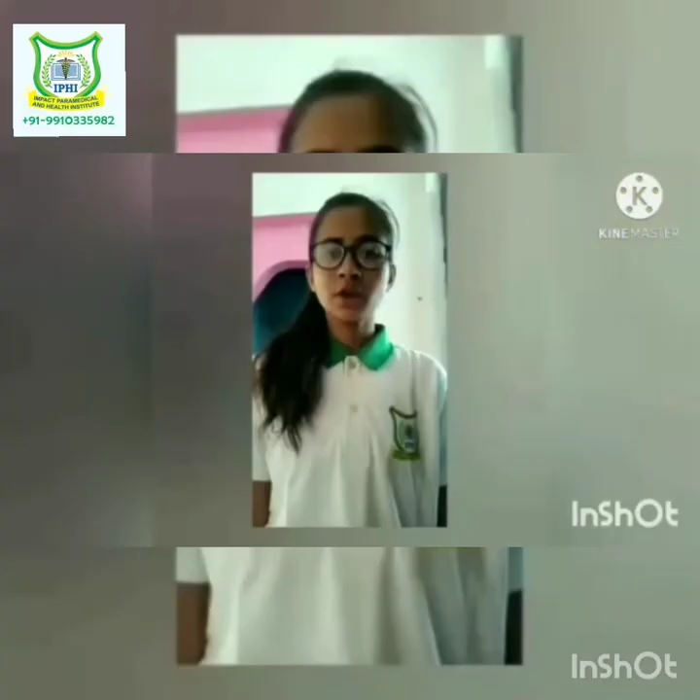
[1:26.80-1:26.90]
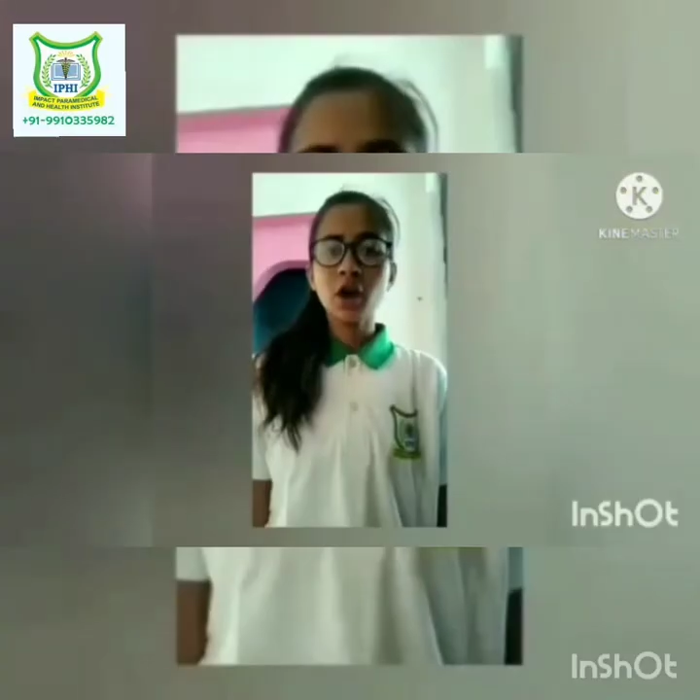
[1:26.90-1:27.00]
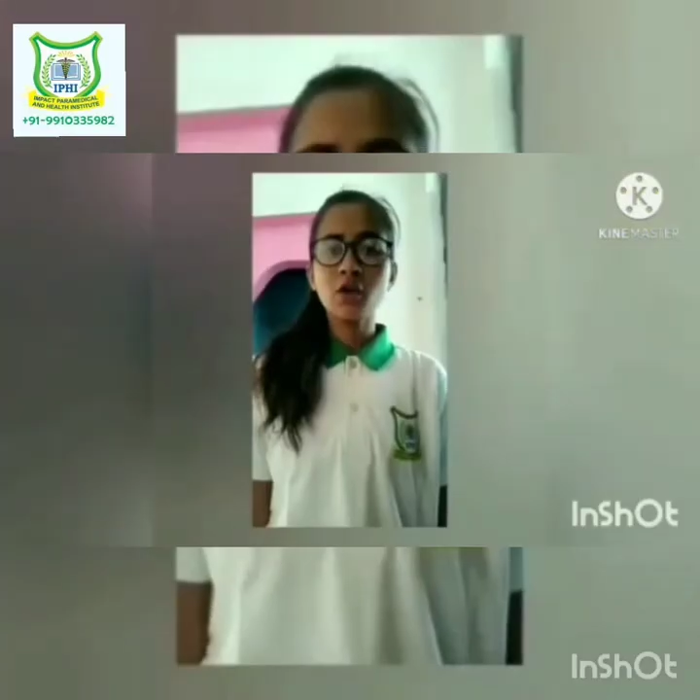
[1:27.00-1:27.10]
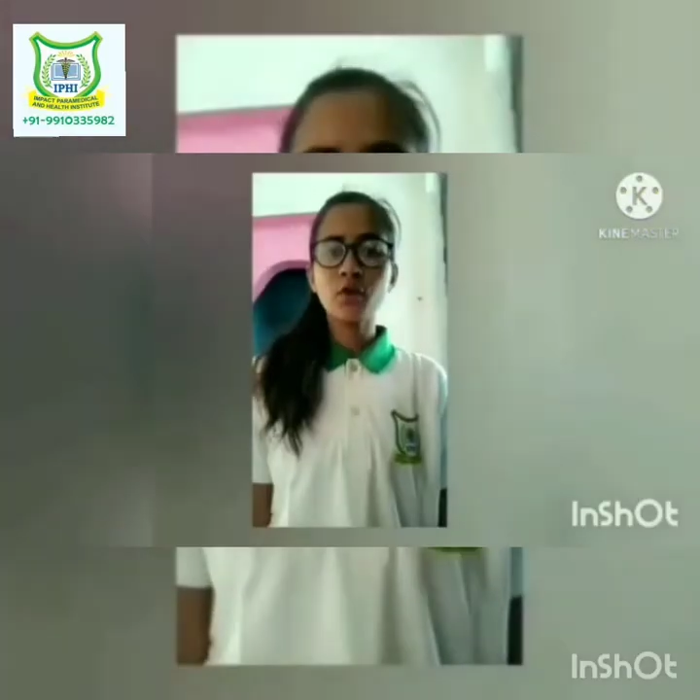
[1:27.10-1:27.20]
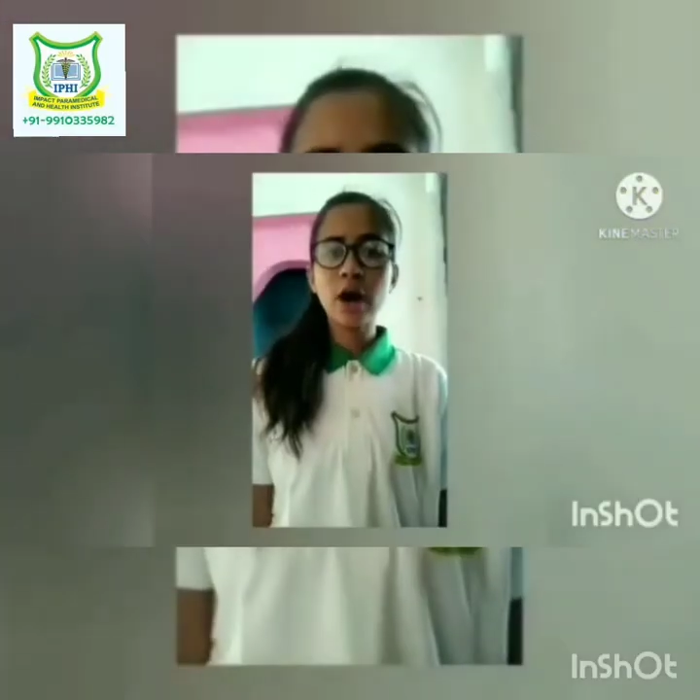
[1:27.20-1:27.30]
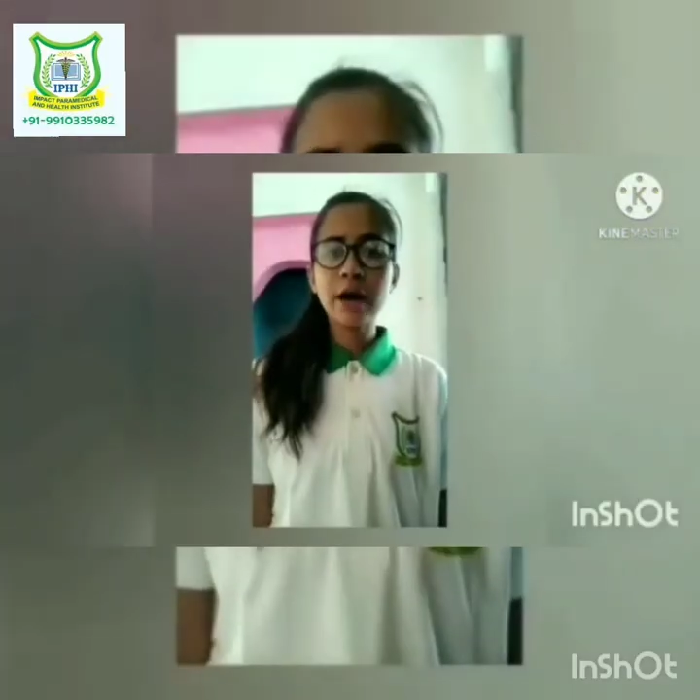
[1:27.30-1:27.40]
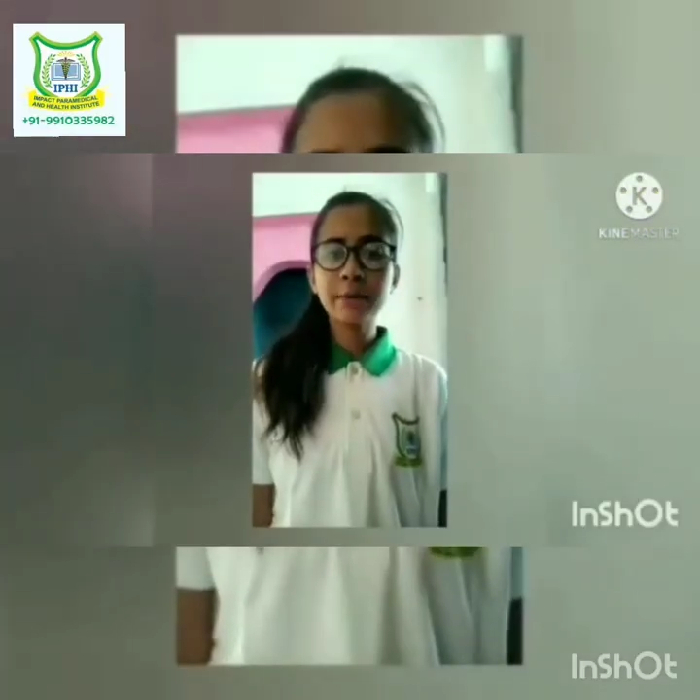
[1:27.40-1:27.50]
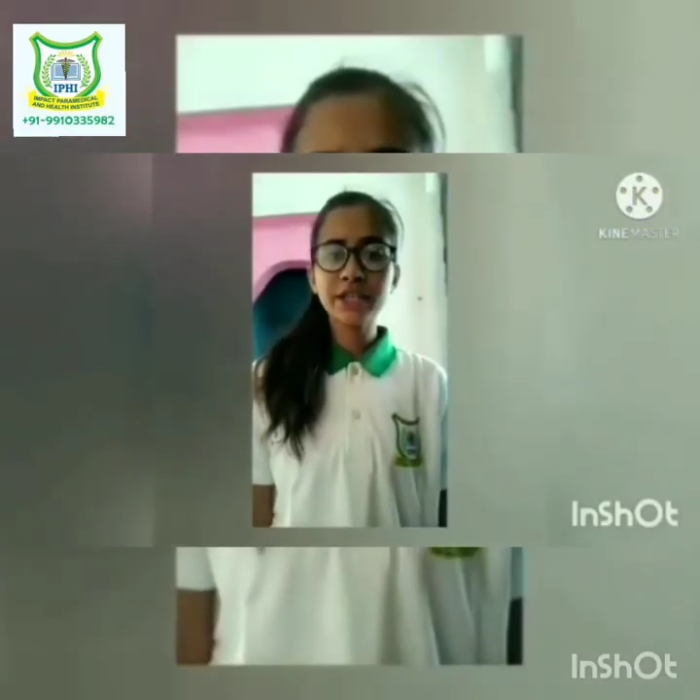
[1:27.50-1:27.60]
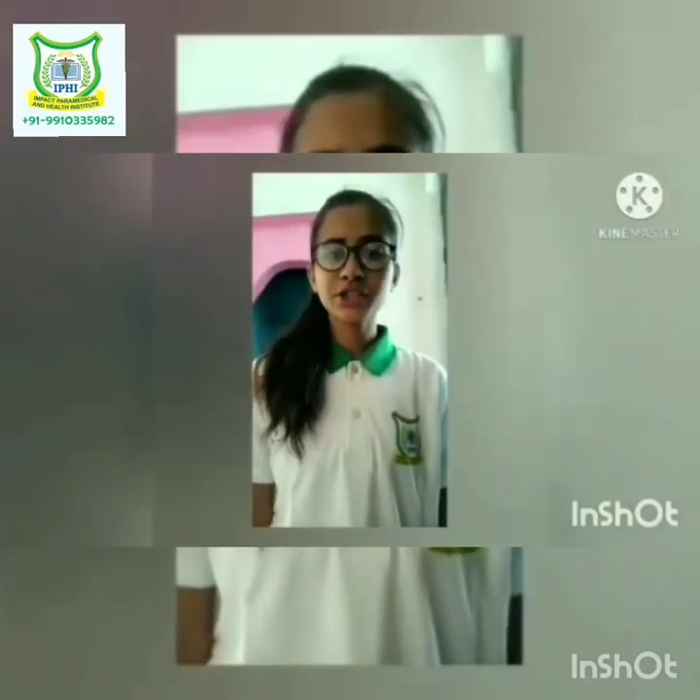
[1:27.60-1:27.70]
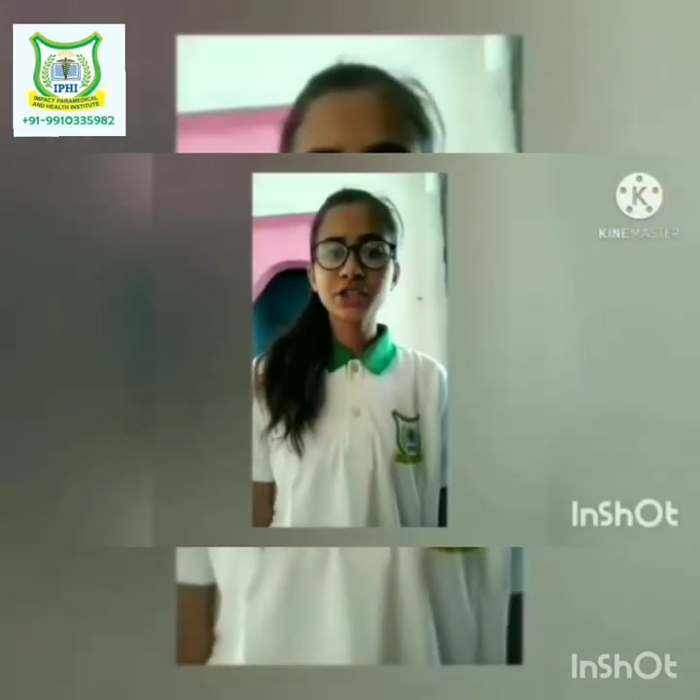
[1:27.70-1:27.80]
A
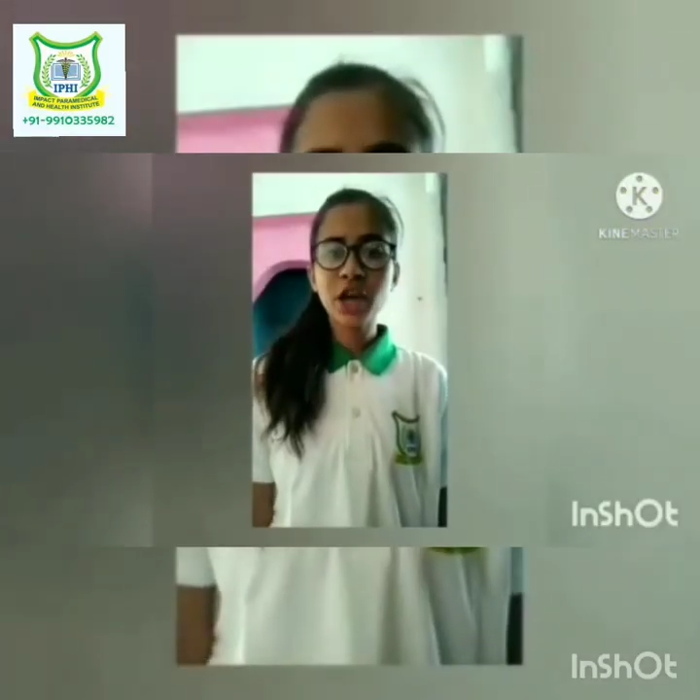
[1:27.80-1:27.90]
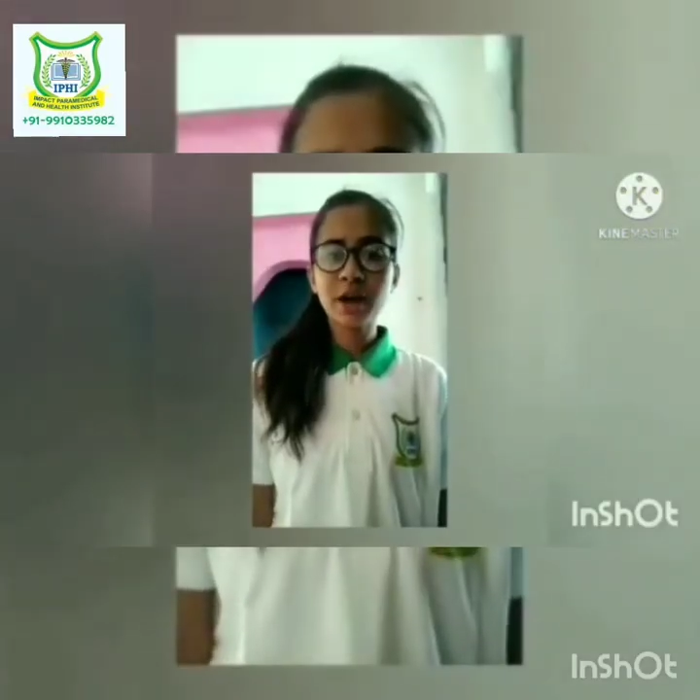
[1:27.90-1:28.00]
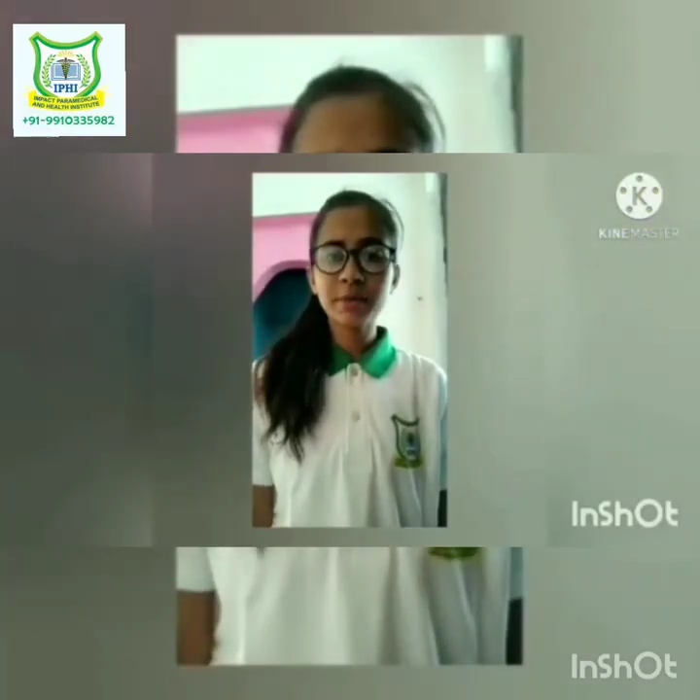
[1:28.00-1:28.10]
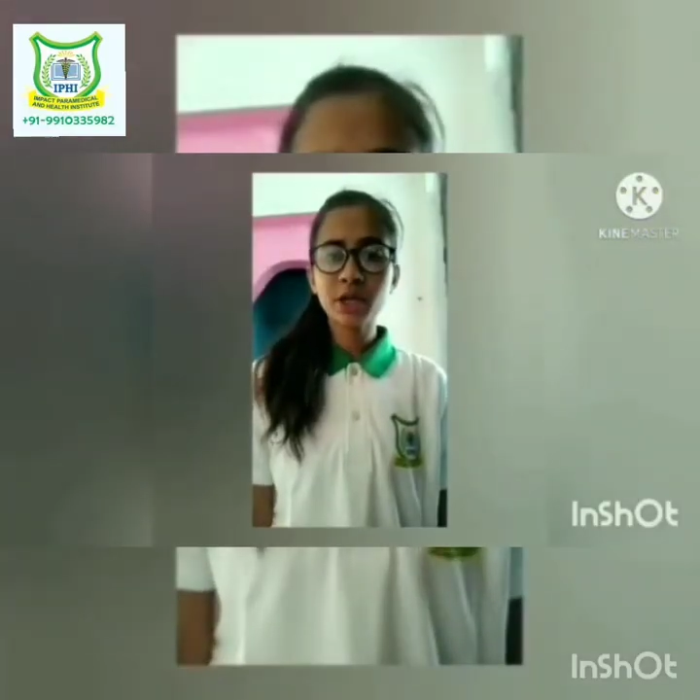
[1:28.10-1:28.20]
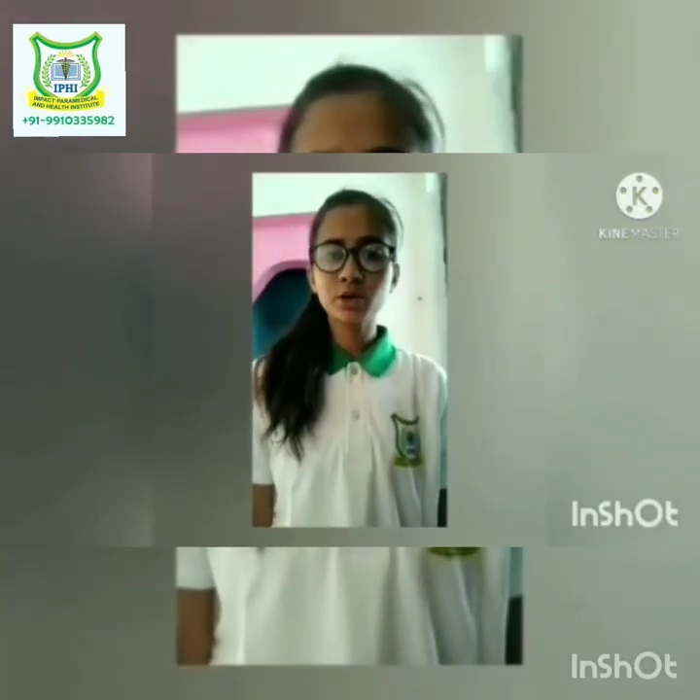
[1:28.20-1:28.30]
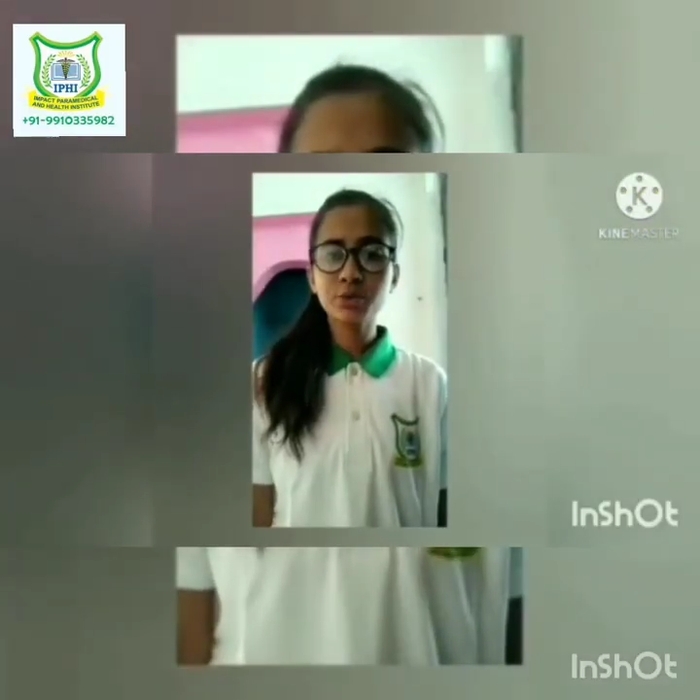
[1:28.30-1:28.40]
warm and charming